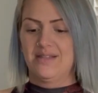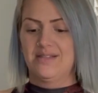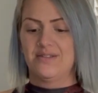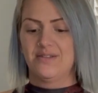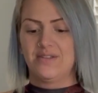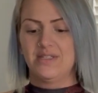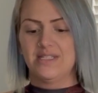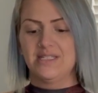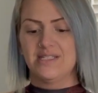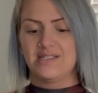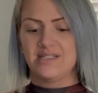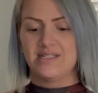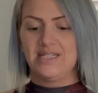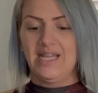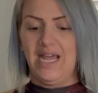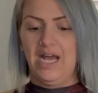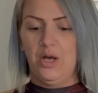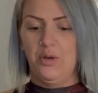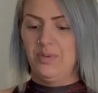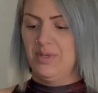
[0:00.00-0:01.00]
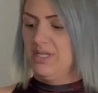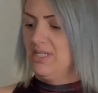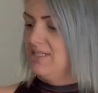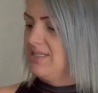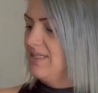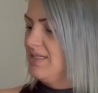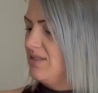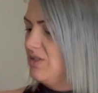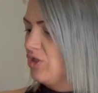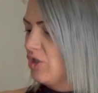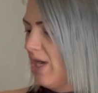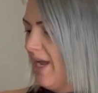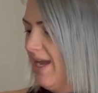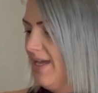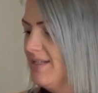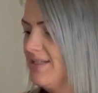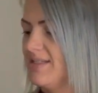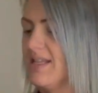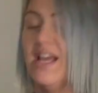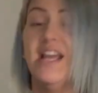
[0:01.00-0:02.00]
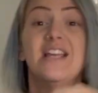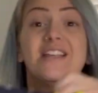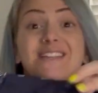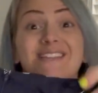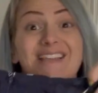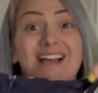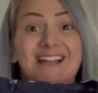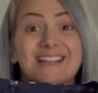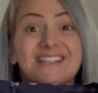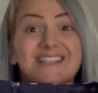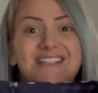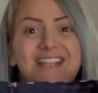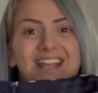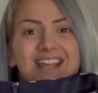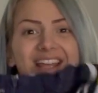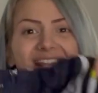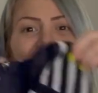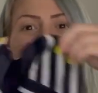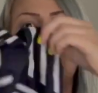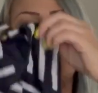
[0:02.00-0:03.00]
So this is a Talbot's dress size 10.